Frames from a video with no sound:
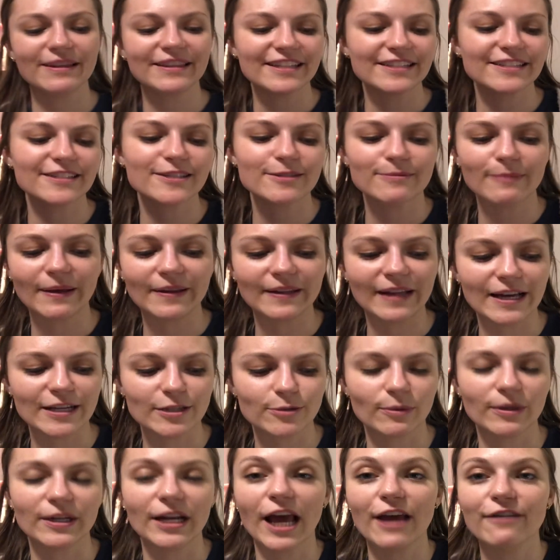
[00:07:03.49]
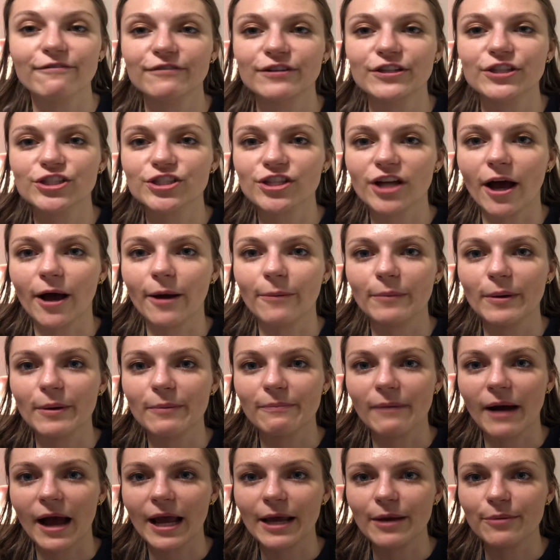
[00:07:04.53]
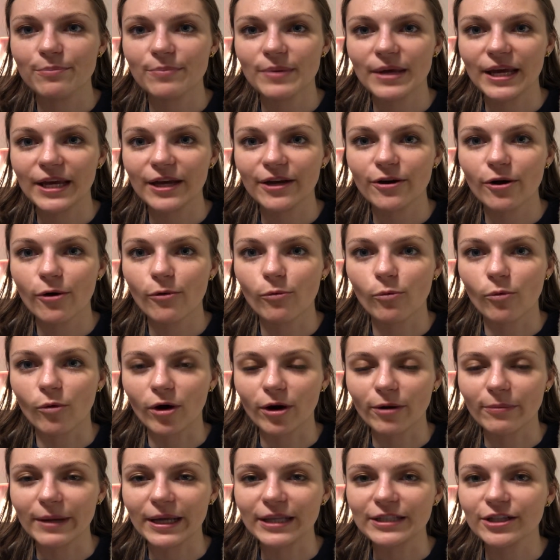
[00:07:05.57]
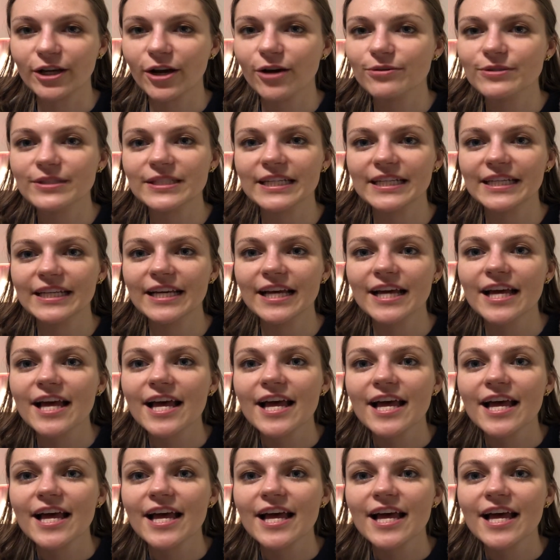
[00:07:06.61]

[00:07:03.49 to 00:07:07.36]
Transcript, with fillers: This is my last one. I finished up my pink warm and cozy.